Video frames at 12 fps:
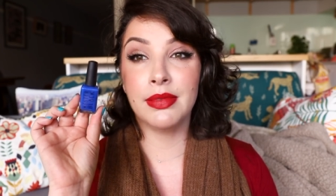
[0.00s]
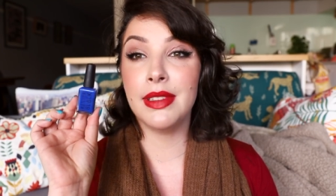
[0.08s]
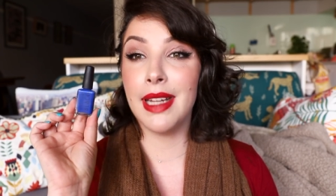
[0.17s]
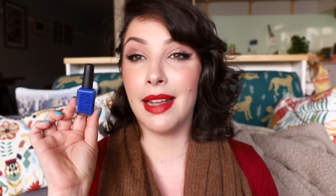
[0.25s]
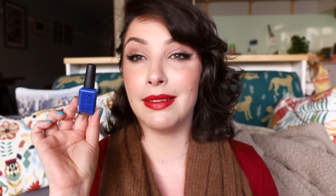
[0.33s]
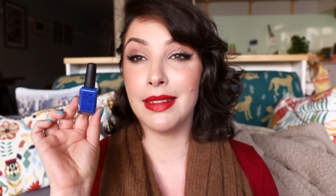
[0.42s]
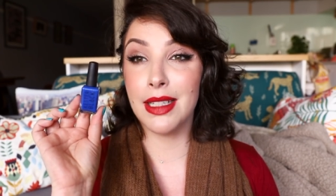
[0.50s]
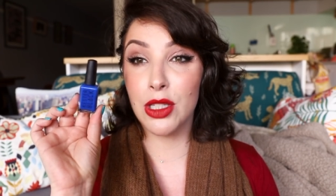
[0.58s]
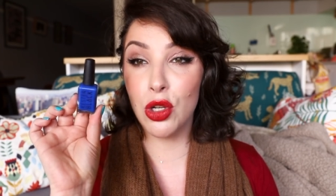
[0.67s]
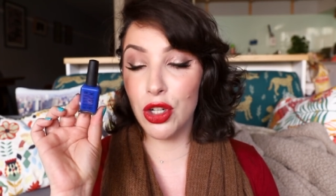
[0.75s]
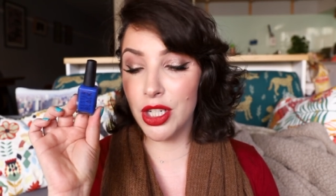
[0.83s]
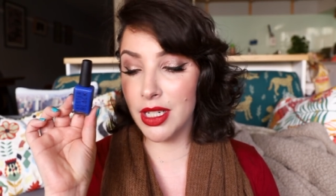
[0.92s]
yeah,
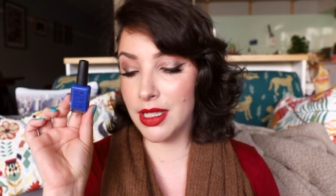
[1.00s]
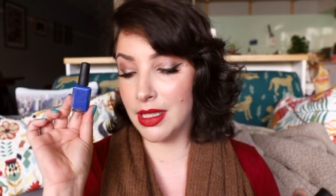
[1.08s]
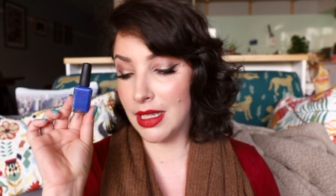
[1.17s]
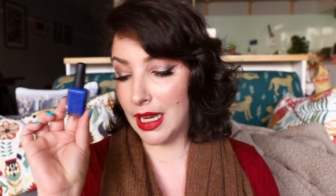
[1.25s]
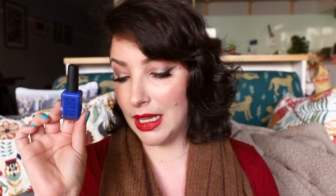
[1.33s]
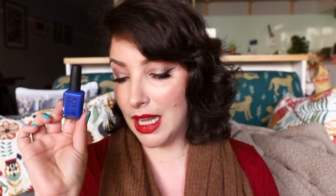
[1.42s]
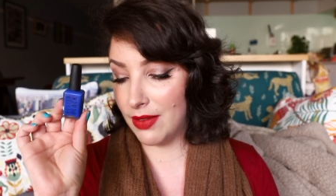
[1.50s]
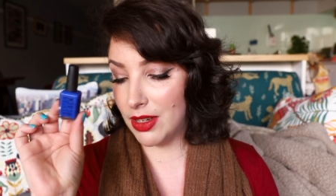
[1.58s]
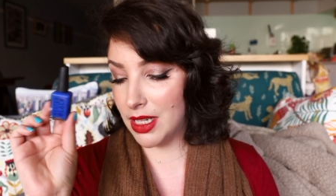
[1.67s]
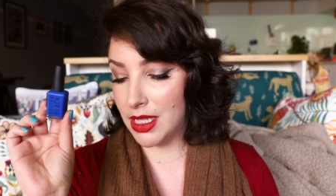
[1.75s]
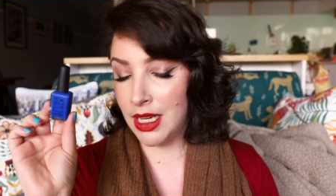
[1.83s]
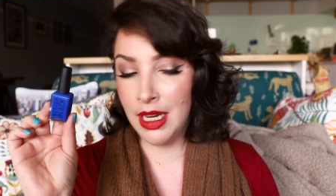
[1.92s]
it's gorgeous. I love
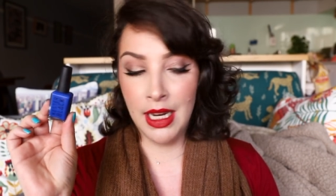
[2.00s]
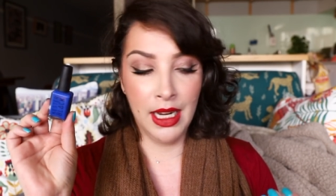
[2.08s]
it.